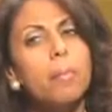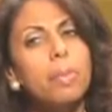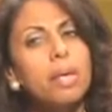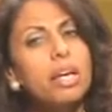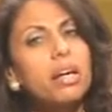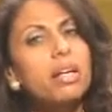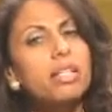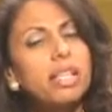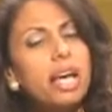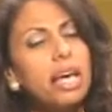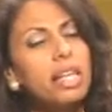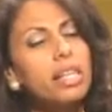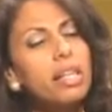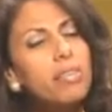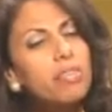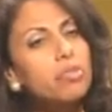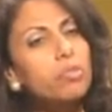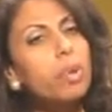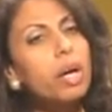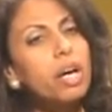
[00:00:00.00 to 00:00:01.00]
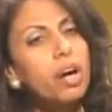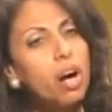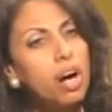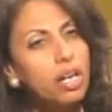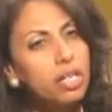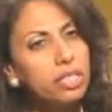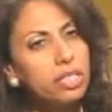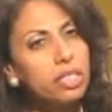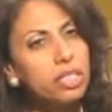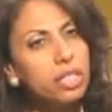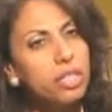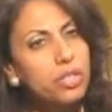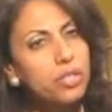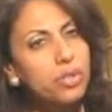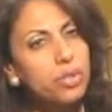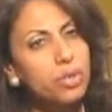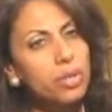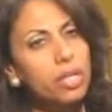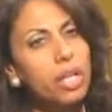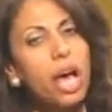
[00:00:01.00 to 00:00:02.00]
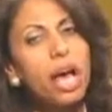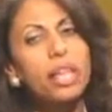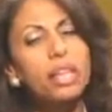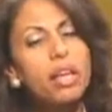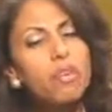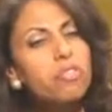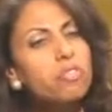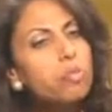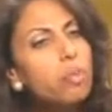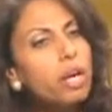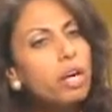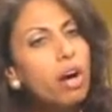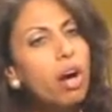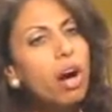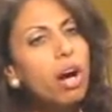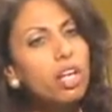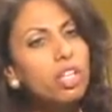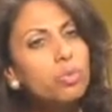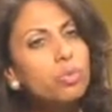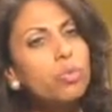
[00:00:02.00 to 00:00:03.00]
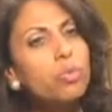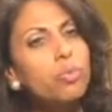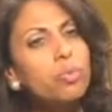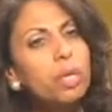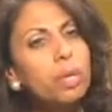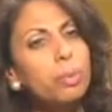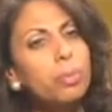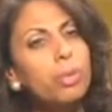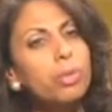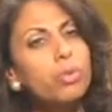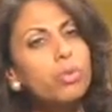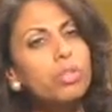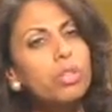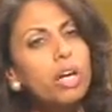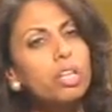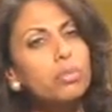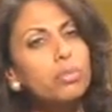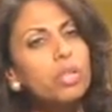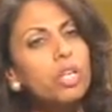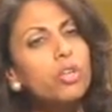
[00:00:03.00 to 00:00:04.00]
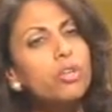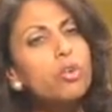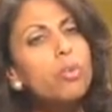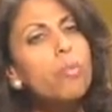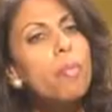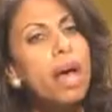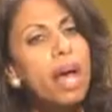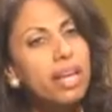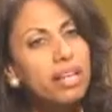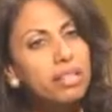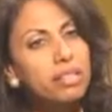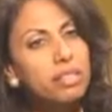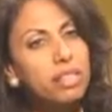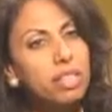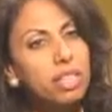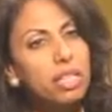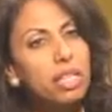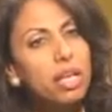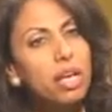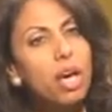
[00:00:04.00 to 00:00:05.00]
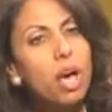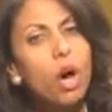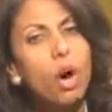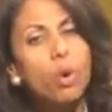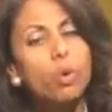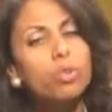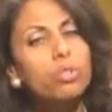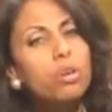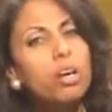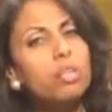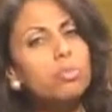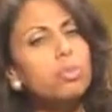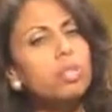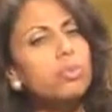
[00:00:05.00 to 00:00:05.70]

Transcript: Because I left my heart in Israel. I left my heart with people who taught me humanity, who taught